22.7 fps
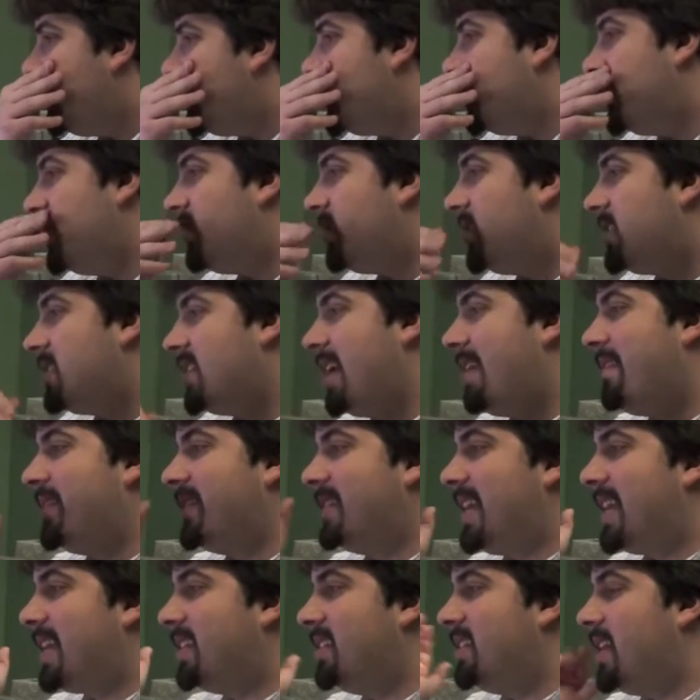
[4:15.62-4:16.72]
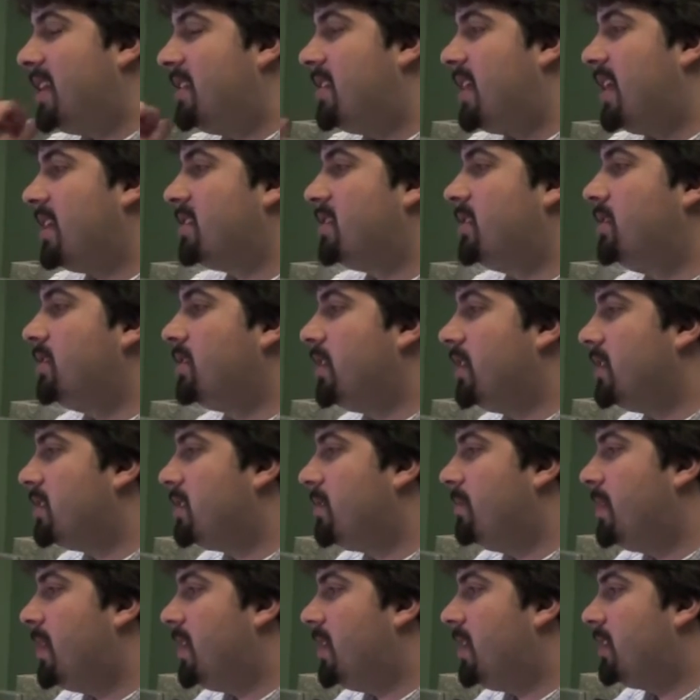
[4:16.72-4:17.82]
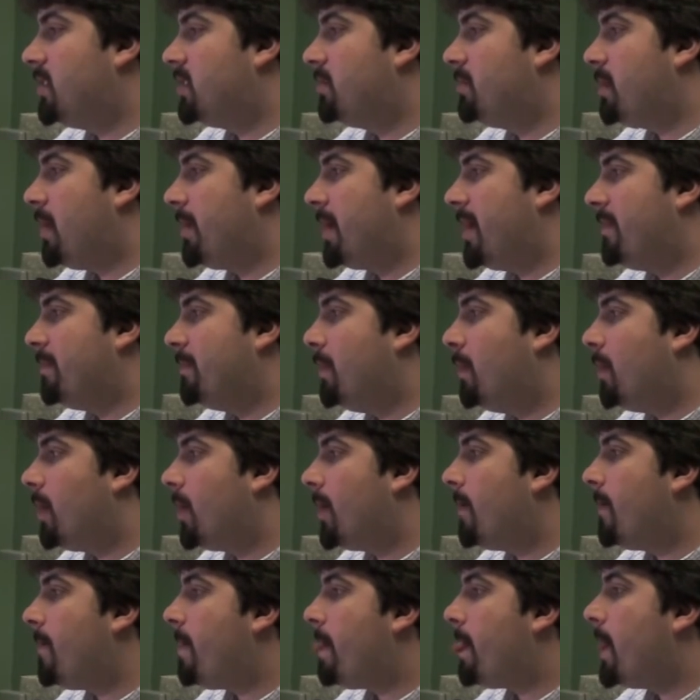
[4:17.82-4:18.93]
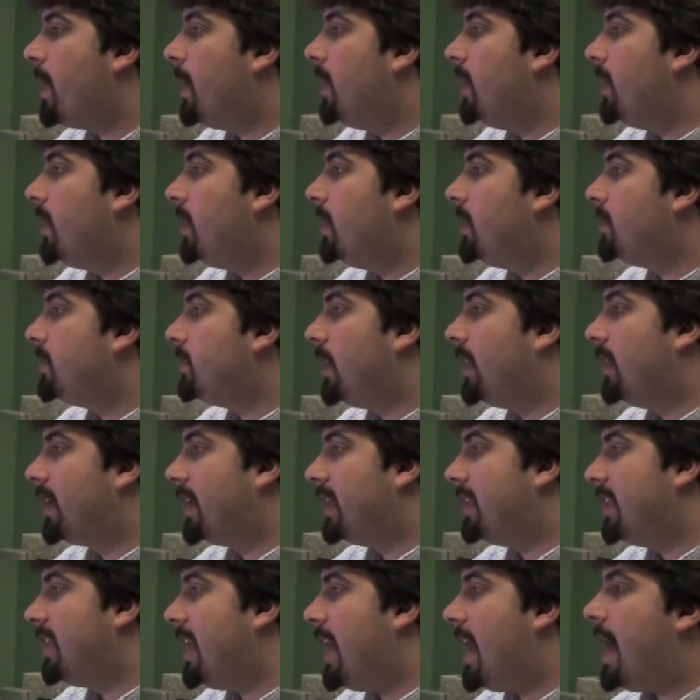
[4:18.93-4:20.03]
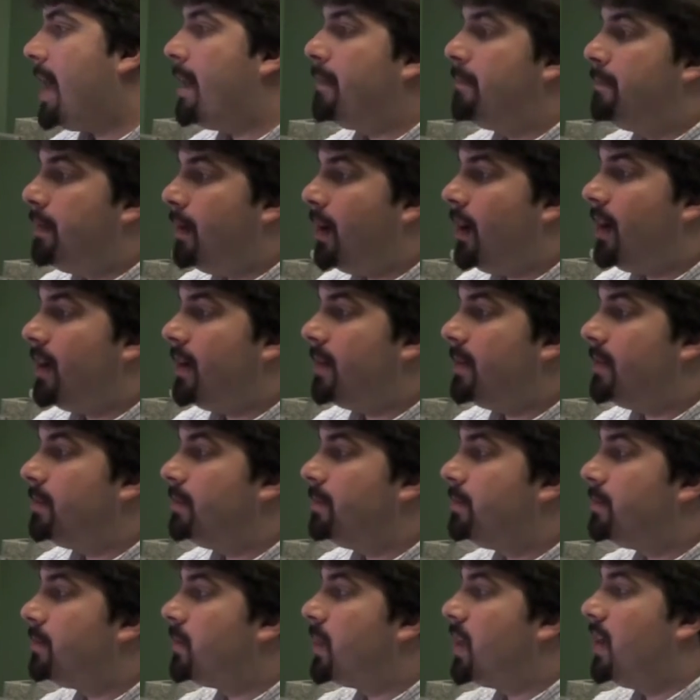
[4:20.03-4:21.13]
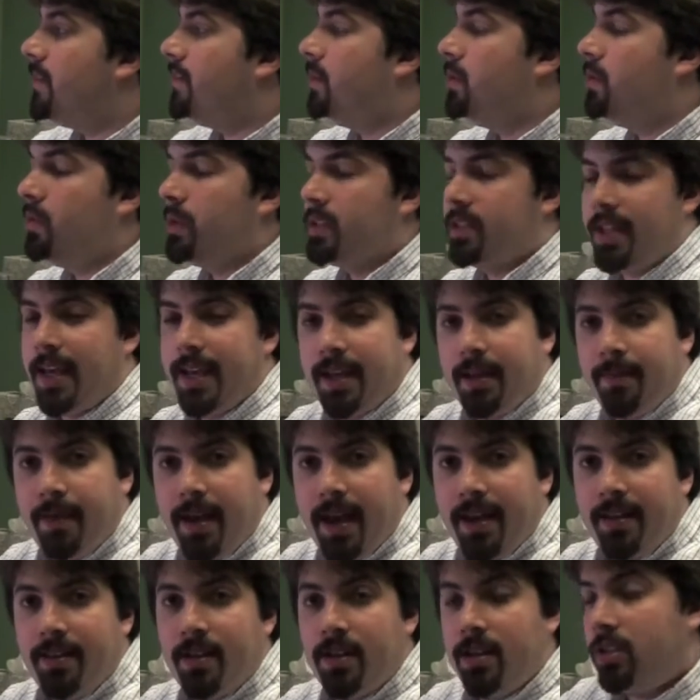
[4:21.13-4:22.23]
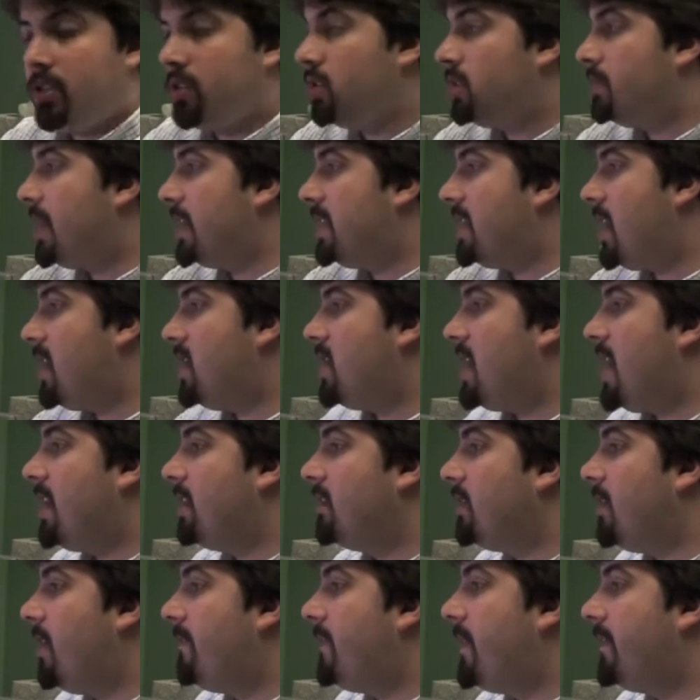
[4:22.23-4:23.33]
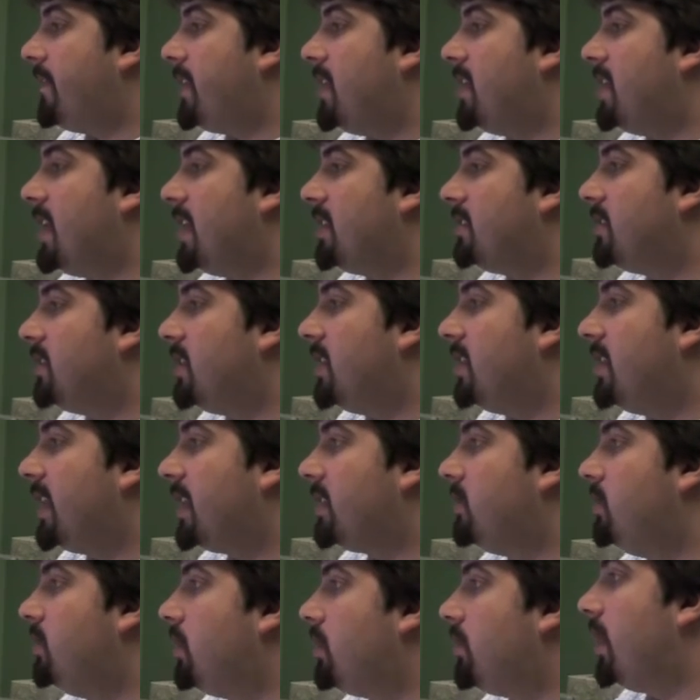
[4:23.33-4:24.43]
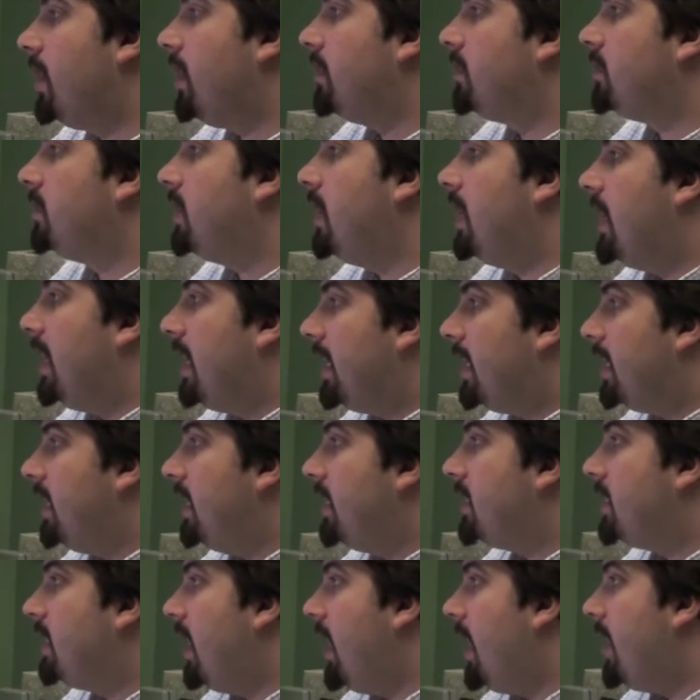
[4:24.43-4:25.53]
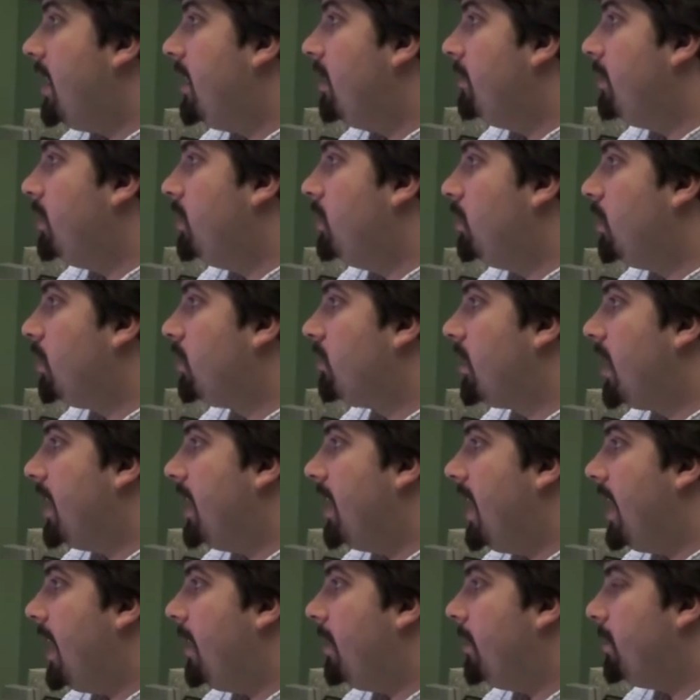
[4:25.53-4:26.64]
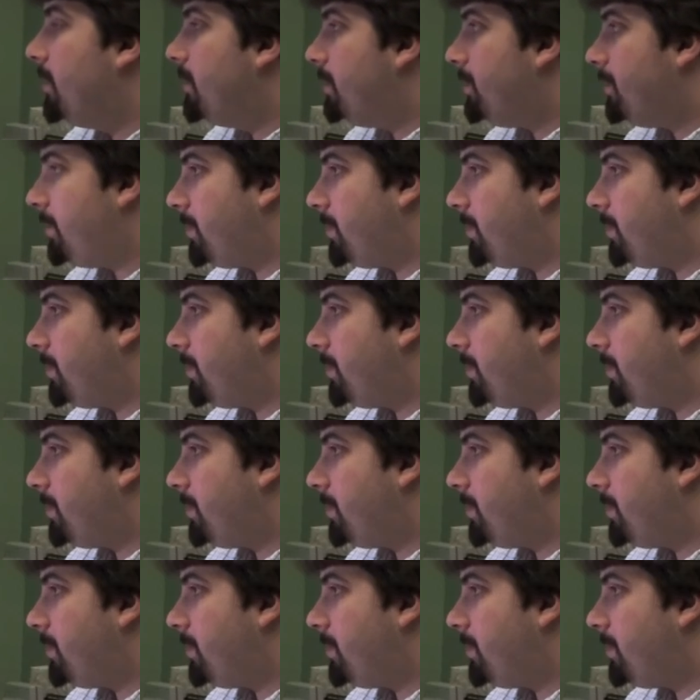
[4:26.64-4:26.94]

So it's interesting, I have exactly 10,000 URLs submitted. I should probably have more, so I'll look into that. But if you do a site command, it shows about 15,000 indexed URLs, at least then. Let me do one right now.